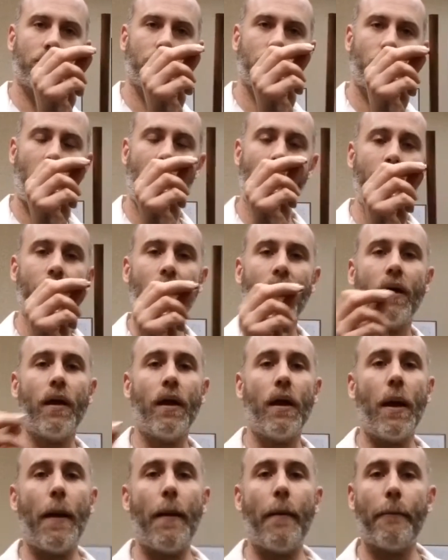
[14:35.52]
right?
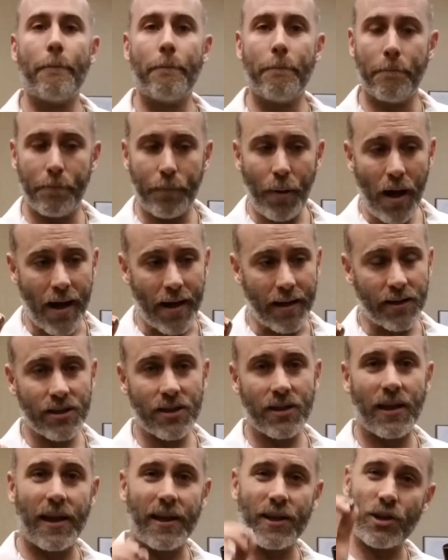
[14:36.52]
But
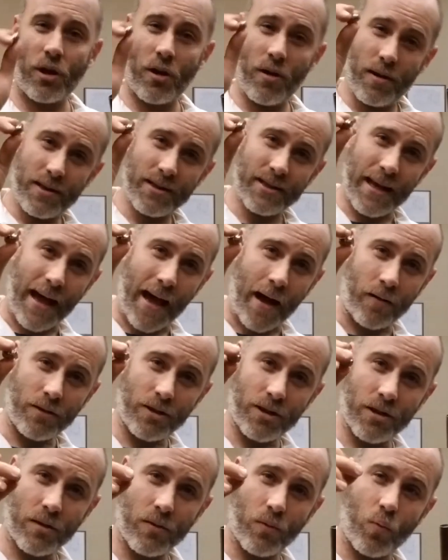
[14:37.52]
it turns
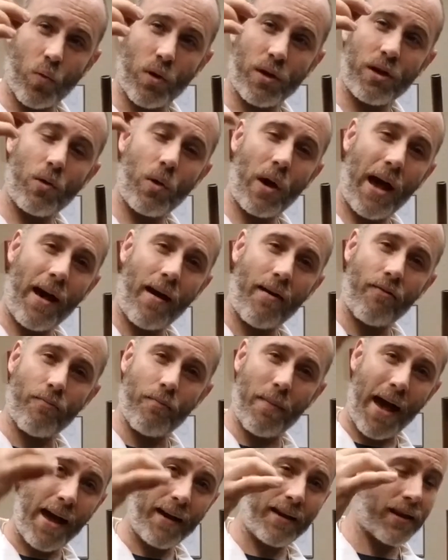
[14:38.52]
out when you have
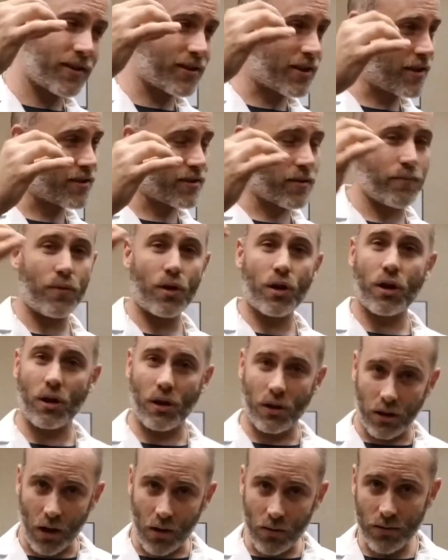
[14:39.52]
magnetism
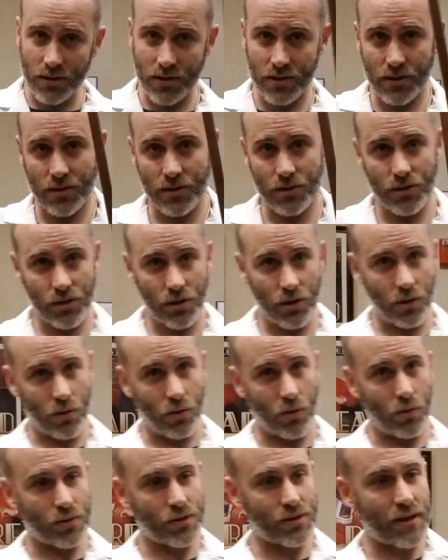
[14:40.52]
close
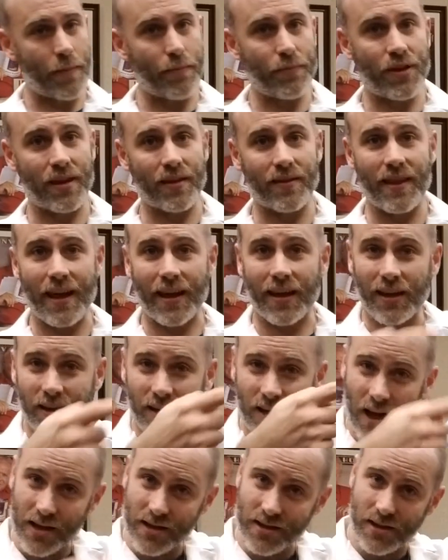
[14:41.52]
to something that
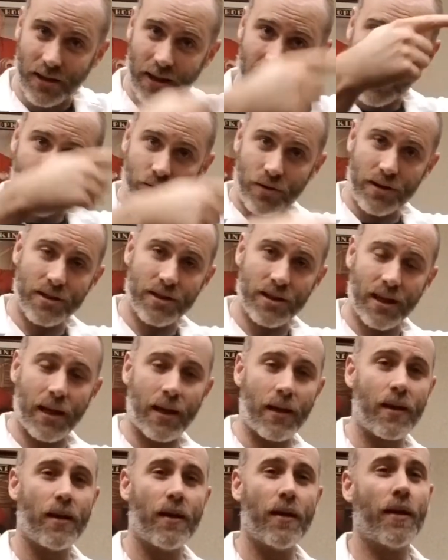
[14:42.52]
conducts
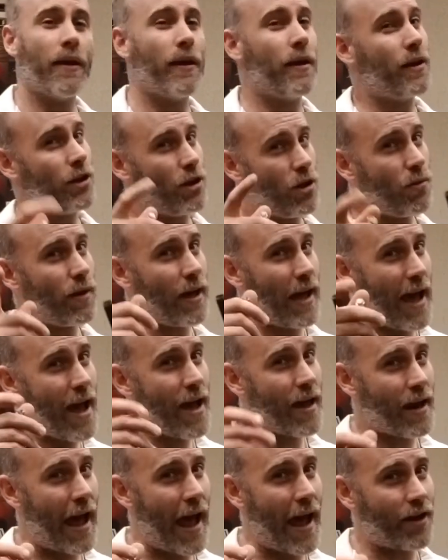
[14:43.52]
electricity, you can
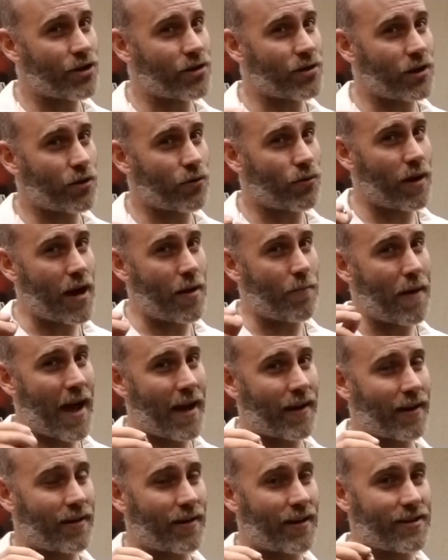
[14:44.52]
actually create
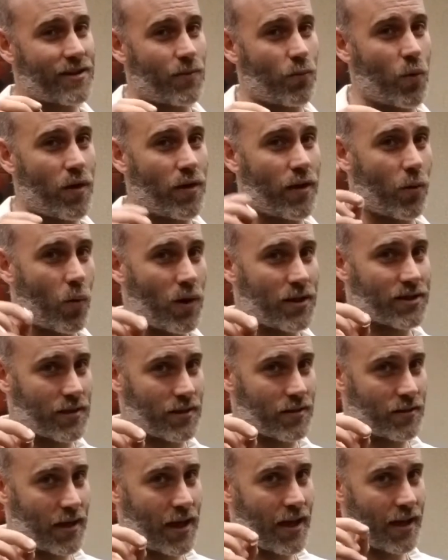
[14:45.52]
magnetism where there wasn't
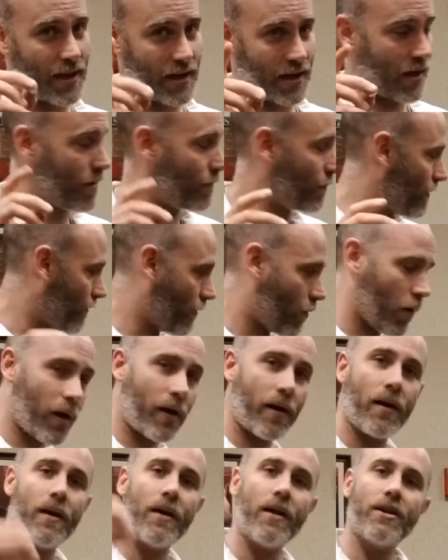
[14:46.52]
any before.
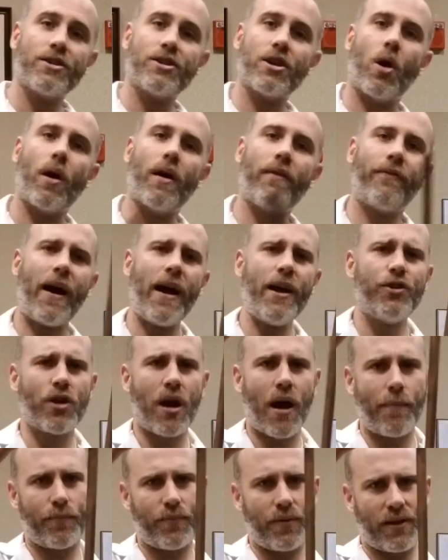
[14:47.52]
So if I
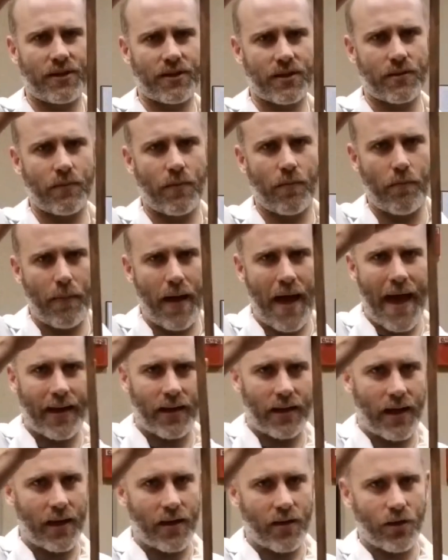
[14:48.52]
drop this
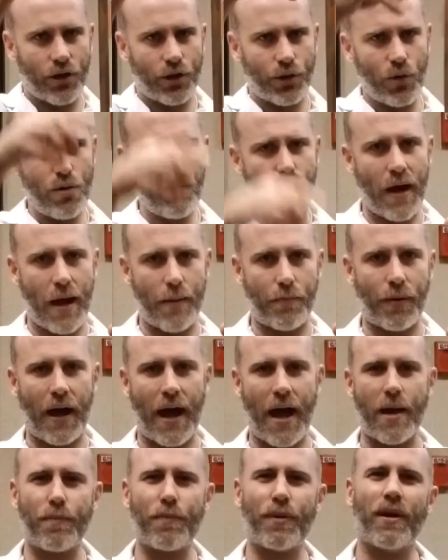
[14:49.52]
magnet through my
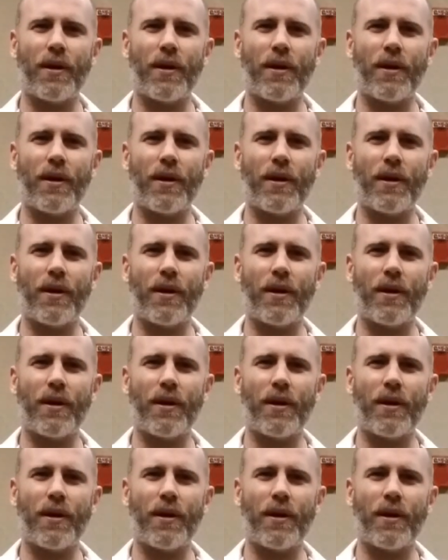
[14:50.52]
pipe,